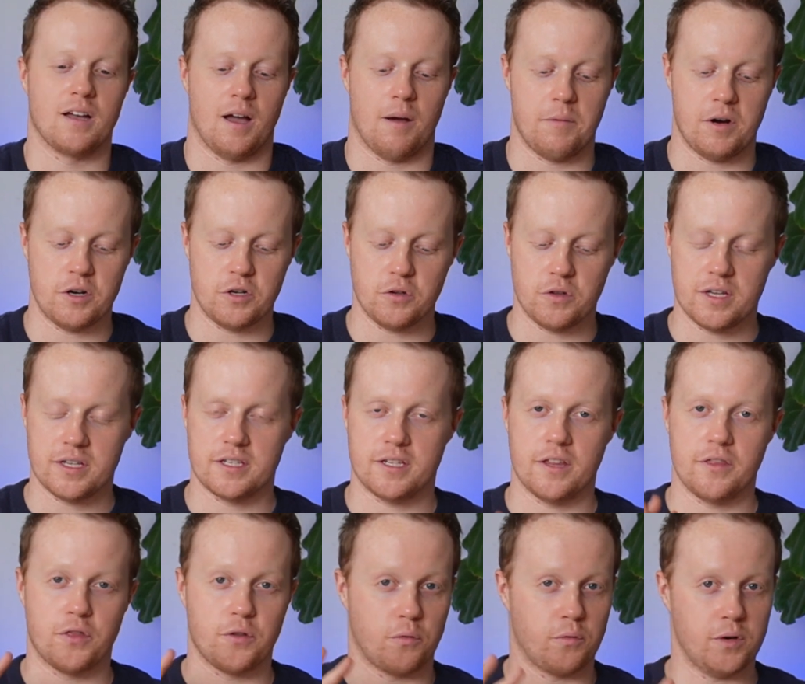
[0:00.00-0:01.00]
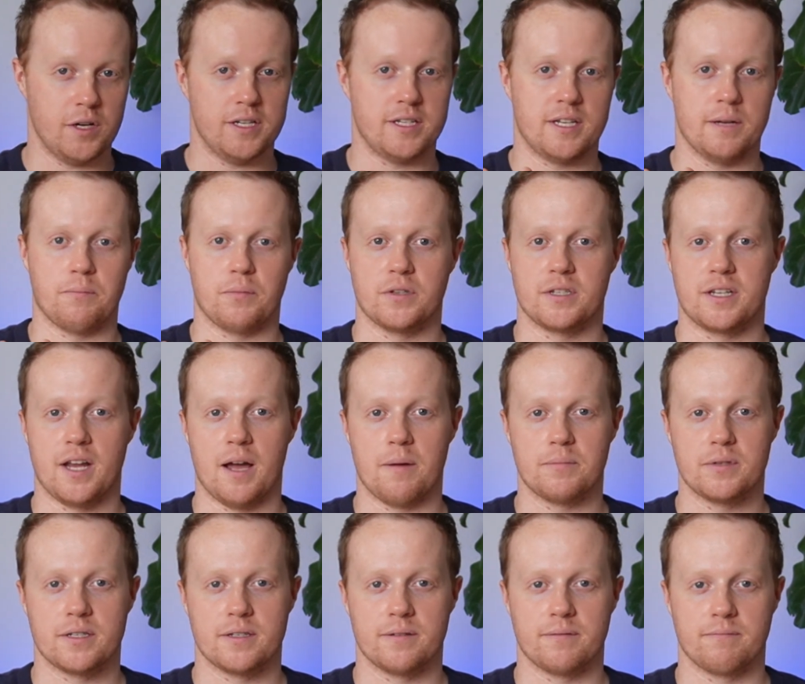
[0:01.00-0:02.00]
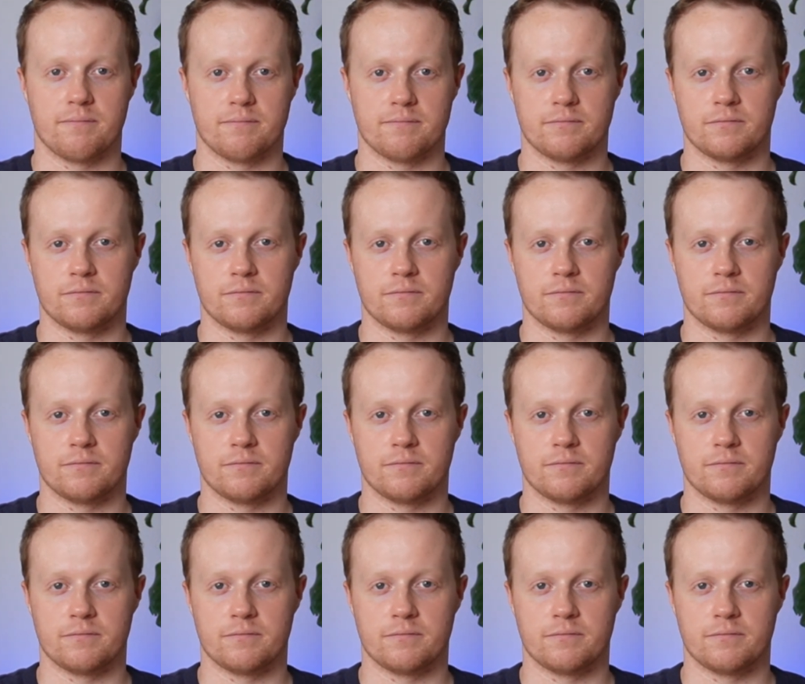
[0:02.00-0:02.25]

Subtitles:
I'm gonna do this in 3 simple steps.